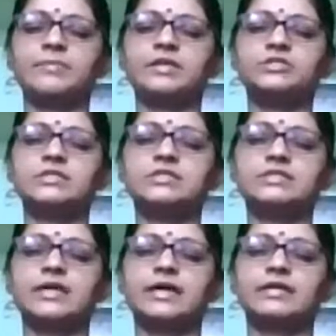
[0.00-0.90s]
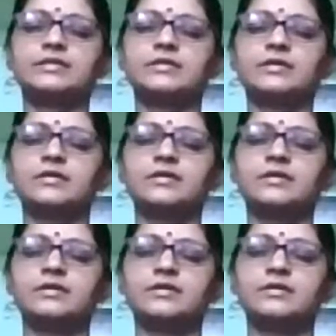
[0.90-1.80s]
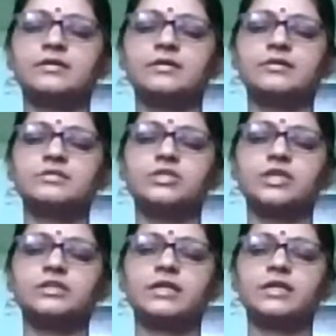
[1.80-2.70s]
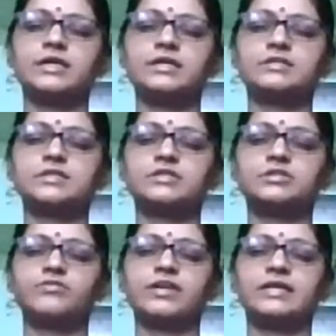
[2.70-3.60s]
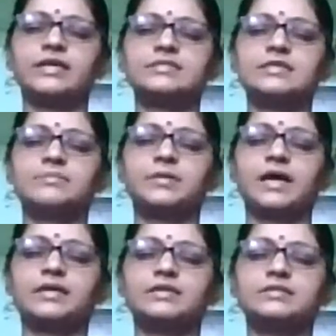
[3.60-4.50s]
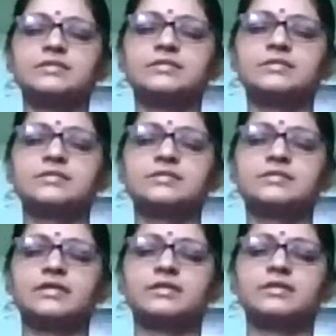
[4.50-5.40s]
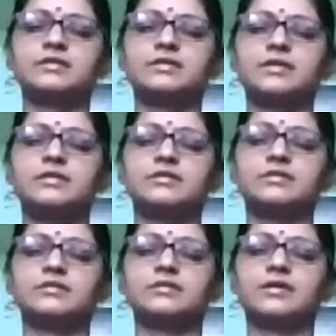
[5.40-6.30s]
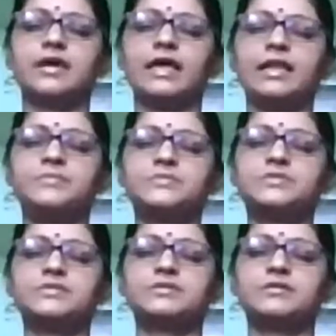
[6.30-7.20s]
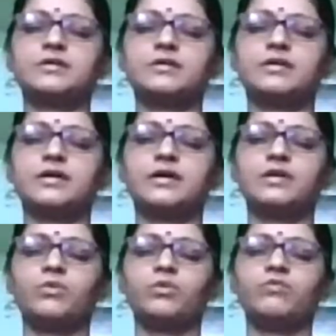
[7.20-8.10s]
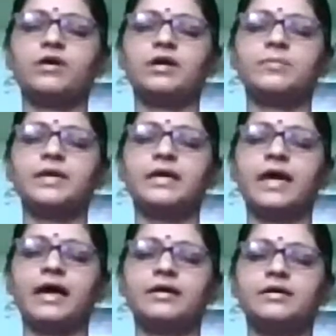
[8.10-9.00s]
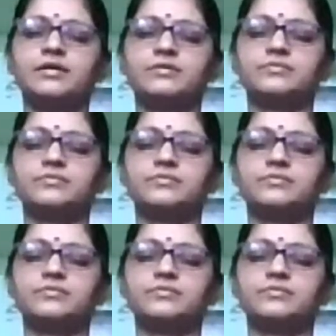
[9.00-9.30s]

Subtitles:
mentions that Shitali is such a fantastic practice that it helps in overcoming anger.